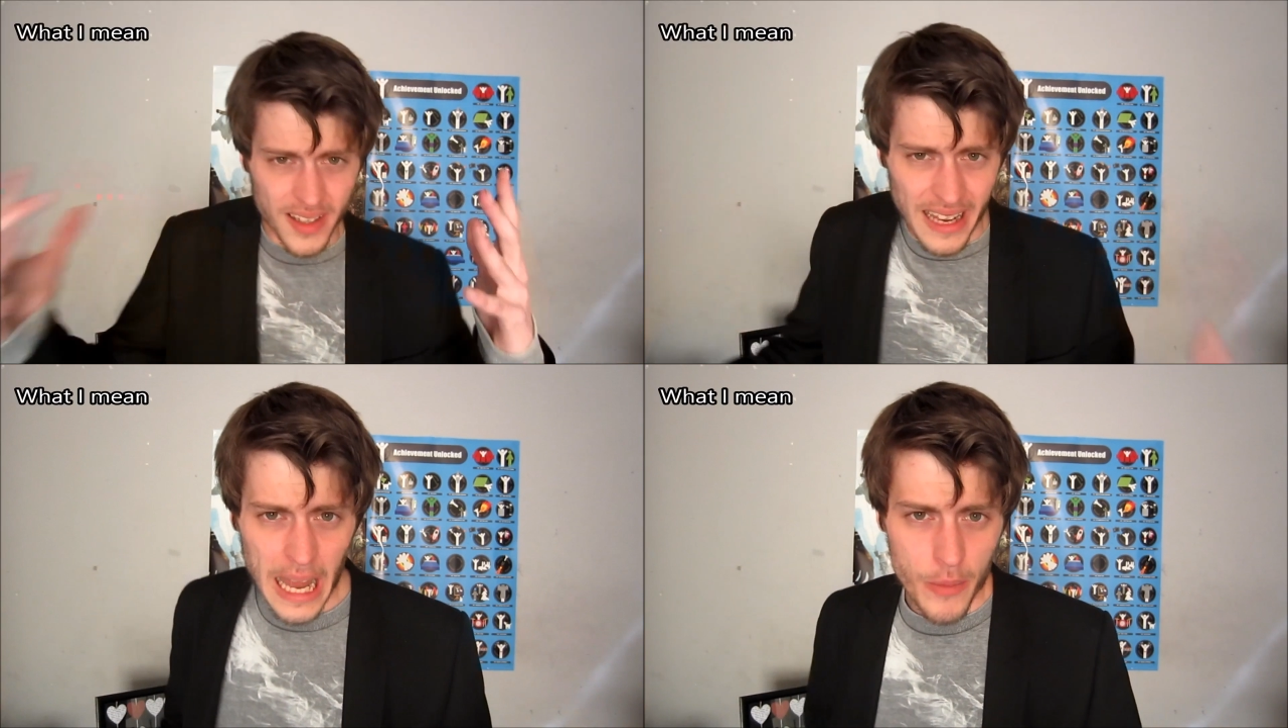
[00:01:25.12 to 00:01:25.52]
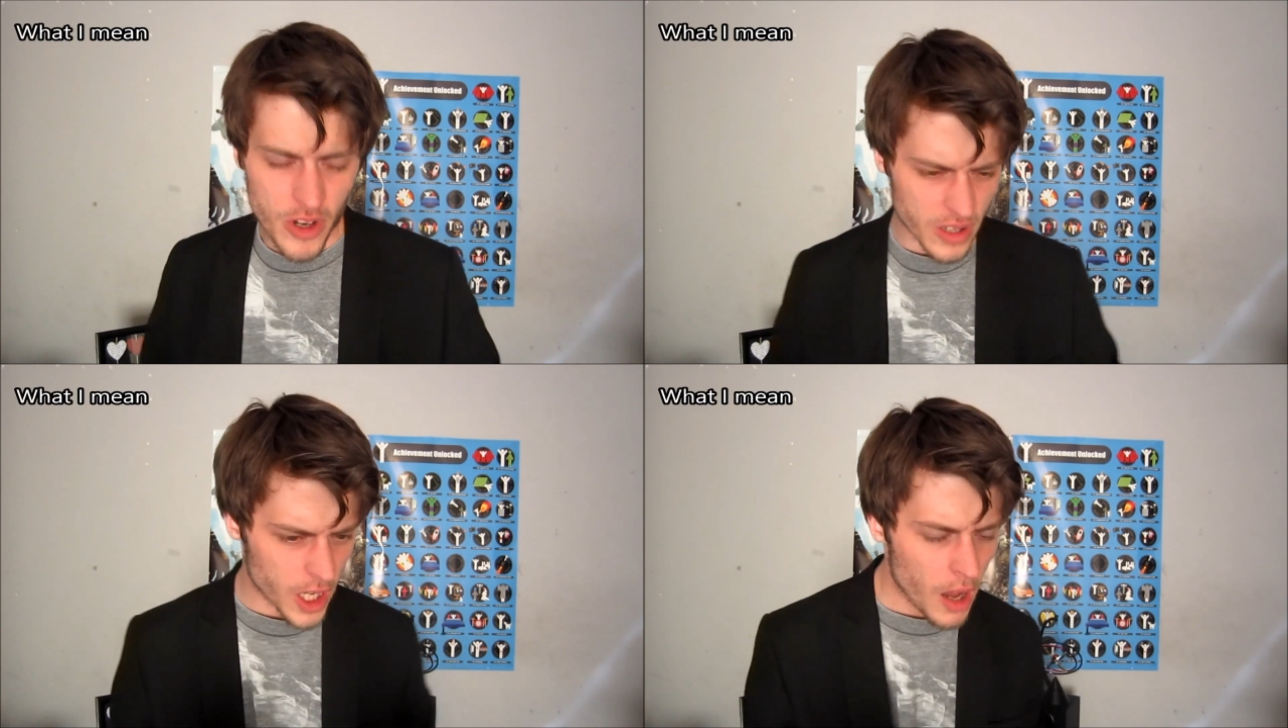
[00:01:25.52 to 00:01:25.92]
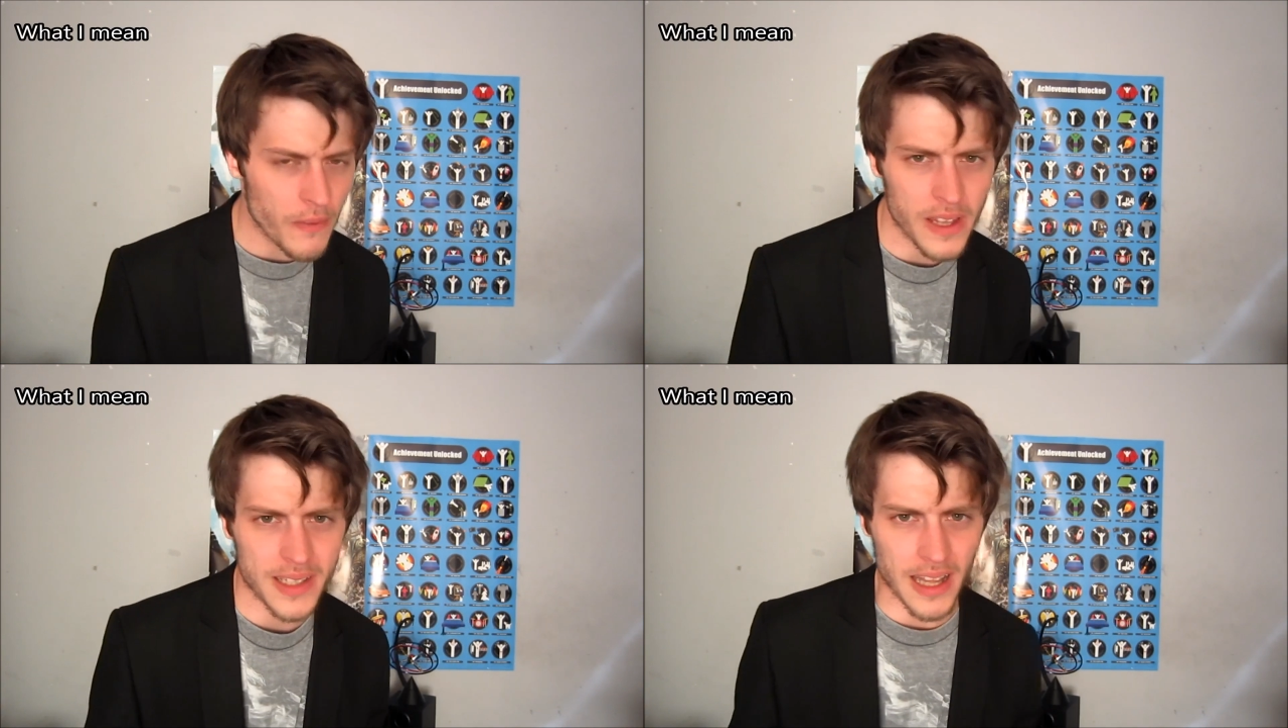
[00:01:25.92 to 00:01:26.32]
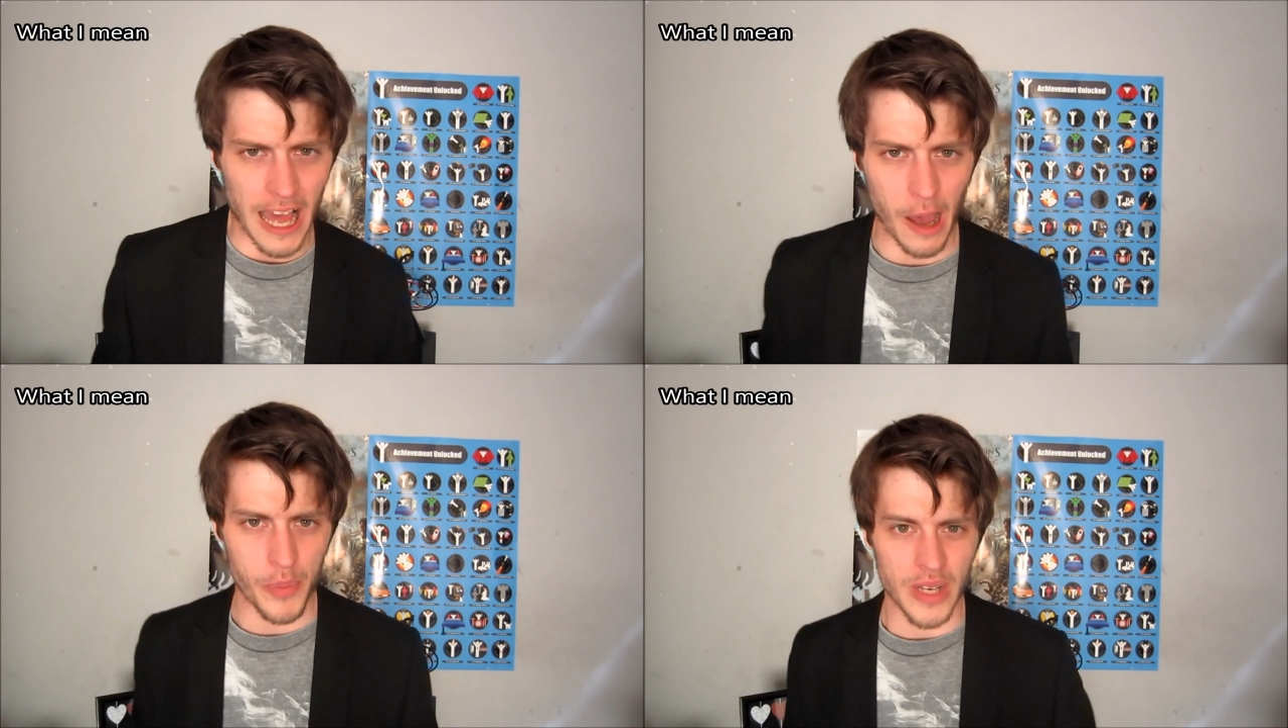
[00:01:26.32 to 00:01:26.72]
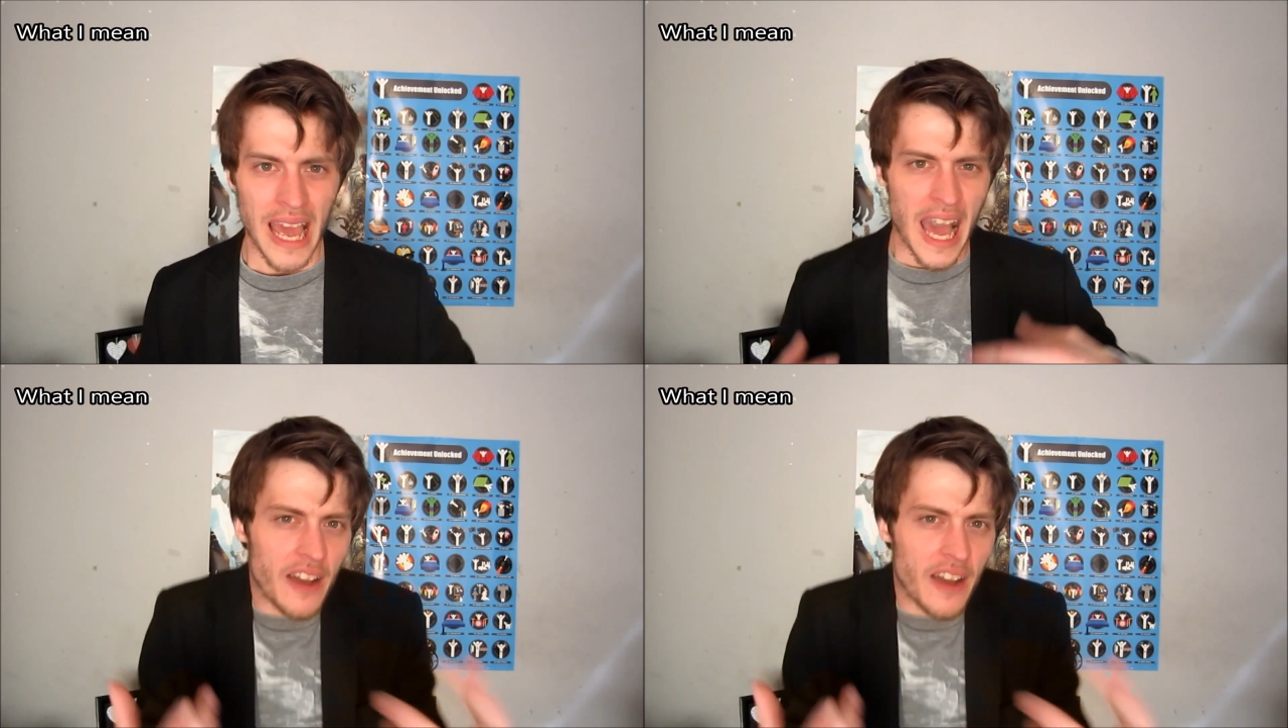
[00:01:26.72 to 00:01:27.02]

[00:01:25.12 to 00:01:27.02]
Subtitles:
The dilemma and the conflicts that happen